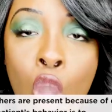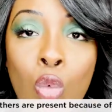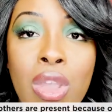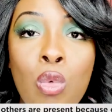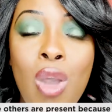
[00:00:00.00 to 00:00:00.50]

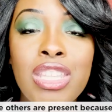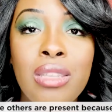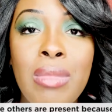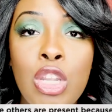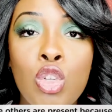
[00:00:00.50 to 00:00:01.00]
We want
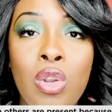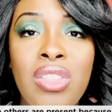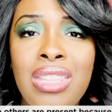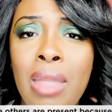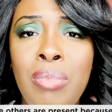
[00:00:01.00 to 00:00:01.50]
to make sure
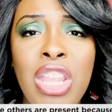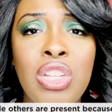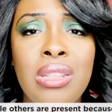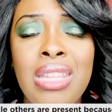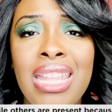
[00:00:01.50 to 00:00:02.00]
that that
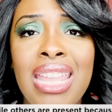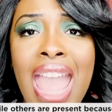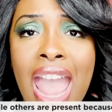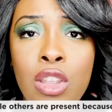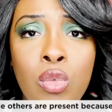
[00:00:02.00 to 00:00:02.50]
patient is getting
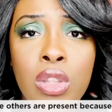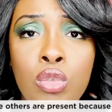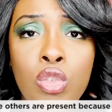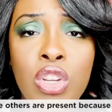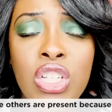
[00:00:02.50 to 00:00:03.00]
adequate
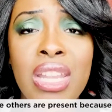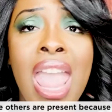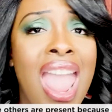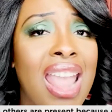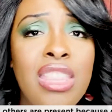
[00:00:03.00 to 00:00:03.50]
nutrition,
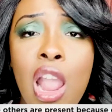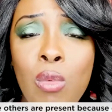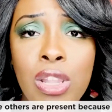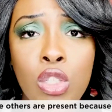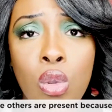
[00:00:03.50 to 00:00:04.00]
and they
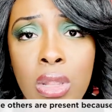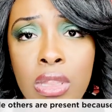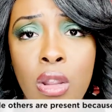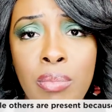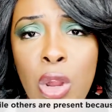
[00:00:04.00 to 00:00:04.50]
already told us
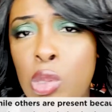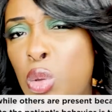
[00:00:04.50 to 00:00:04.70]
they're embarrassed.